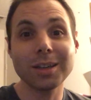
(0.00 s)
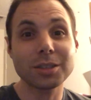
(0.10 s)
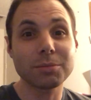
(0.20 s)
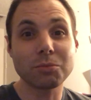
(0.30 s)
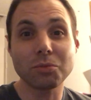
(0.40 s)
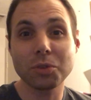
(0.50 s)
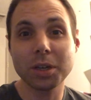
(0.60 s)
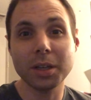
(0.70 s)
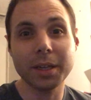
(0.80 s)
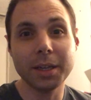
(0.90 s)
some
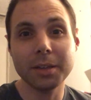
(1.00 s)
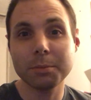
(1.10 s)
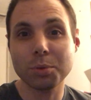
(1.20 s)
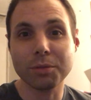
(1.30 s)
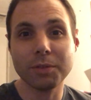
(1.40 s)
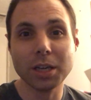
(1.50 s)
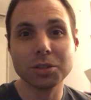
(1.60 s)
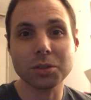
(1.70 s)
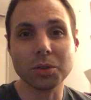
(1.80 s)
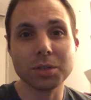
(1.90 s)
really
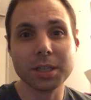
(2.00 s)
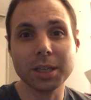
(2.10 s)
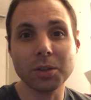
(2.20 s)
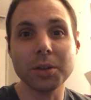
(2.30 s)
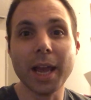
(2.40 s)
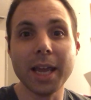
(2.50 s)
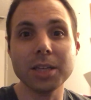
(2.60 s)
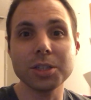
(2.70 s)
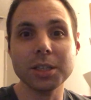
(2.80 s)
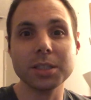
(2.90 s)
professional, skilled
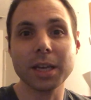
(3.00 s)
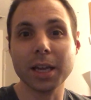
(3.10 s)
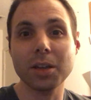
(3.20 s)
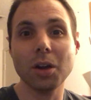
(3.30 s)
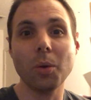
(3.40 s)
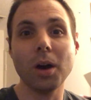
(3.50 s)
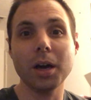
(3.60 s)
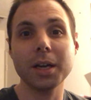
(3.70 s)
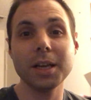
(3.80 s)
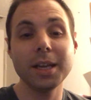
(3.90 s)
agents that can go
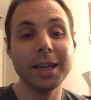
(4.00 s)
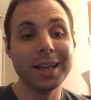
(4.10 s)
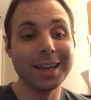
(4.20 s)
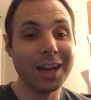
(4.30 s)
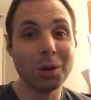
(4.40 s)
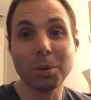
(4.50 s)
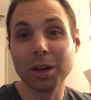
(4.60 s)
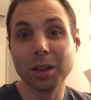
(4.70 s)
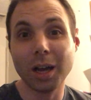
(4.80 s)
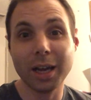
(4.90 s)
on and help
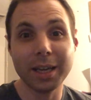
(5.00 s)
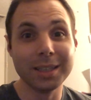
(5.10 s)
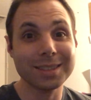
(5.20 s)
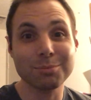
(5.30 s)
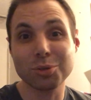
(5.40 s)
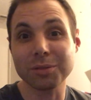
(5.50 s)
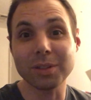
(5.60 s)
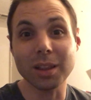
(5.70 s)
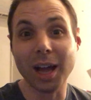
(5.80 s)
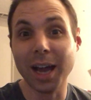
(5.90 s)
our clients
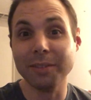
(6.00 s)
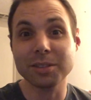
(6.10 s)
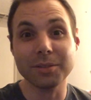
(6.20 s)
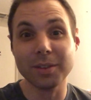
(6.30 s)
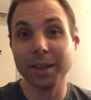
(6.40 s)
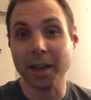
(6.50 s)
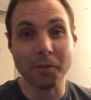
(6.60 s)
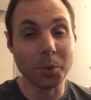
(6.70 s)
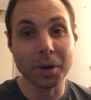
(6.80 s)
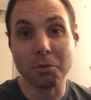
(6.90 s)
improve the lives of
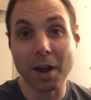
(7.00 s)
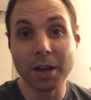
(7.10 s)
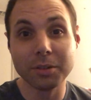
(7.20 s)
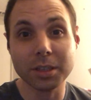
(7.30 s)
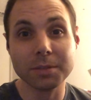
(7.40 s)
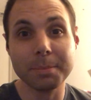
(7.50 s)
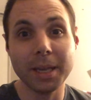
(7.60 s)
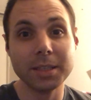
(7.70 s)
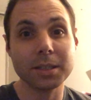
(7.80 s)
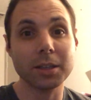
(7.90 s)
everyone around us,
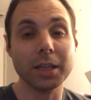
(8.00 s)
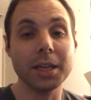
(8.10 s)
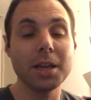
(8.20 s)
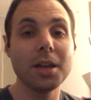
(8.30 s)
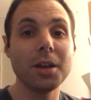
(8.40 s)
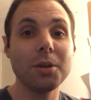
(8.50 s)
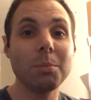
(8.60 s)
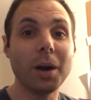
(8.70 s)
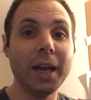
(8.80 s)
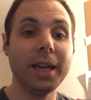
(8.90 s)
basically.
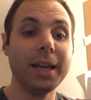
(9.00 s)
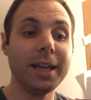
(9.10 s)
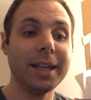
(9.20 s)
But